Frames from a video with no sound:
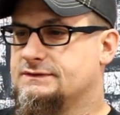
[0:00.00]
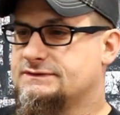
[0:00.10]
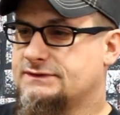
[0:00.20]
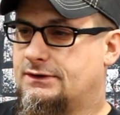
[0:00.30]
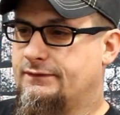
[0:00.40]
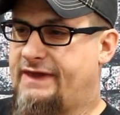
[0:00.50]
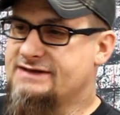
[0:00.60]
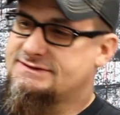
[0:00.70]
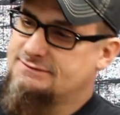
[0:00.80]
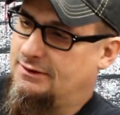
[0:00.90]
So
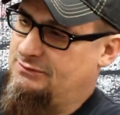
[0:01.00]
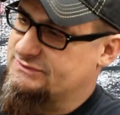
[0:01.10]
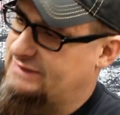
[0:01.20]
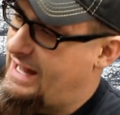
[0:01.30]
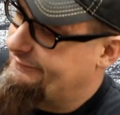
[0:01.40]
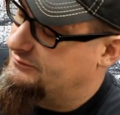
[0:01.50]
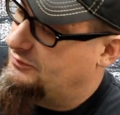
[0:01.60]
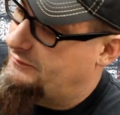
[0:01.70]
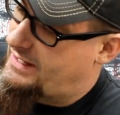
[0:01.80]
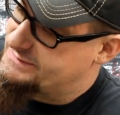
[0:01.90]
that's almost
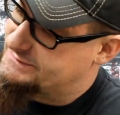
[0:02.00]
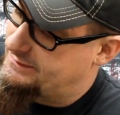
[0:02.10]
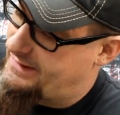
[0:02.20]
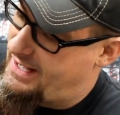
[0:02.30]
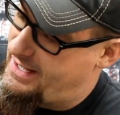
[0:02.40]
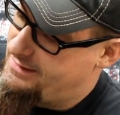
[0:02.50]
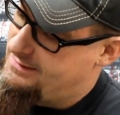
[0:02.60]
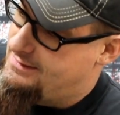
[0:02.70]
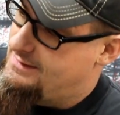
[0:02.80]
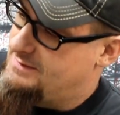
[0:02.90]
laughable when I saw that.
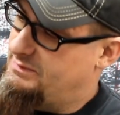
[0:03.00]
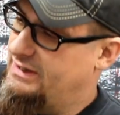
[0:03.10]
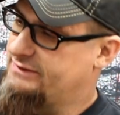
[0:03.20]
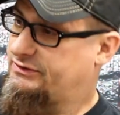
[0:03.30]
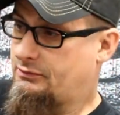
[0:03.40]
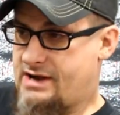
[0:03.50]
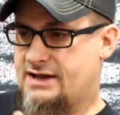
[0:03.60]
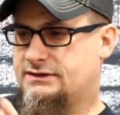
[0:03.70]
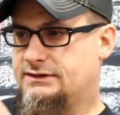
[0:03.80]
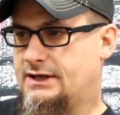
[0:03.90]
But the
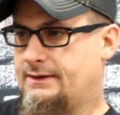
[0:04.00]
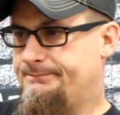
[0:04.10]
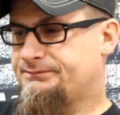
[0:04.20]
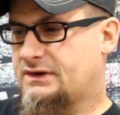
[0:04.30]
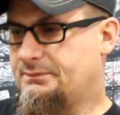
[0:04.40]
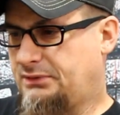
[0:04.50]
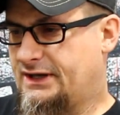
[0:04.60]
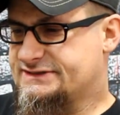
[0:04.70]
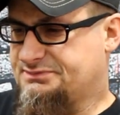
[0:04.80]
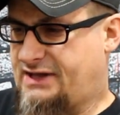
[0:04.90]
red, the
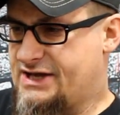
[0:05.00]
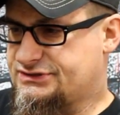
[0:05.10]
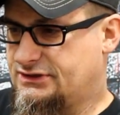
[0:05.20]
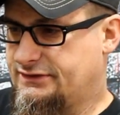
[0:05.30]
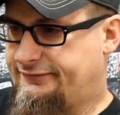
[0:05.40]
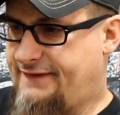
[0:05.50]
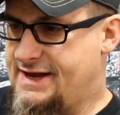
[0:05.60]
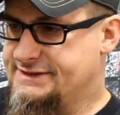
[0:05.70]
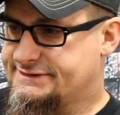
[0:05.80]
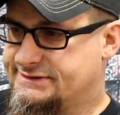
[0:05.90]
blood splashed on the
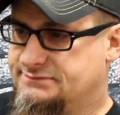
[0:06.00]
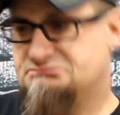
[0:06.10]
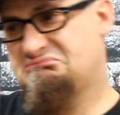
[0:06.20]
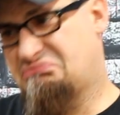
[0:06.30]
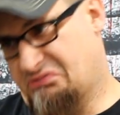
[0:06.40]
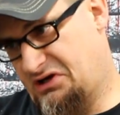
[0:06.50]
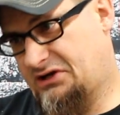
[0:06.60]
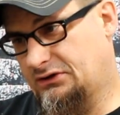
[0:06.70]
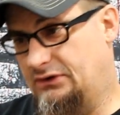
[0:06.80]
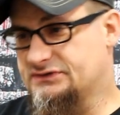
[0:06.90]
face,
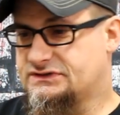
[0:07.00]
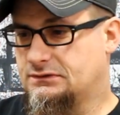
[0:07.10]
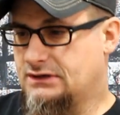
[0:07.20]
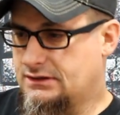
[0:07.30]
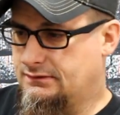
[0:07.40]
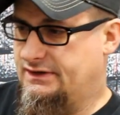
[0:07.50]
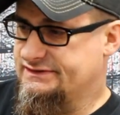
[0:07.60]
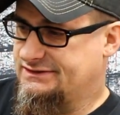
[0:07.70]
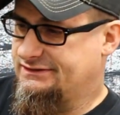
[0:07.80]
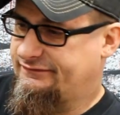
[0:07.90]
pretty close to where it
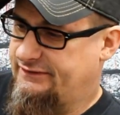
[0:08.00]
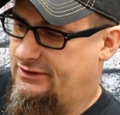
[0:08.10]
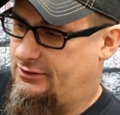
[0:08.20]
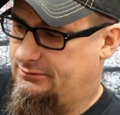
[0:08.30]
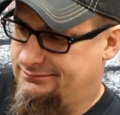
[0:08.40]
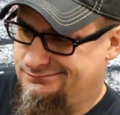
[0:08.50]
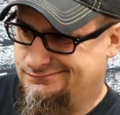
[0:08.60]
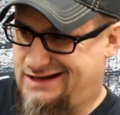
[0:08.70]
was on the film.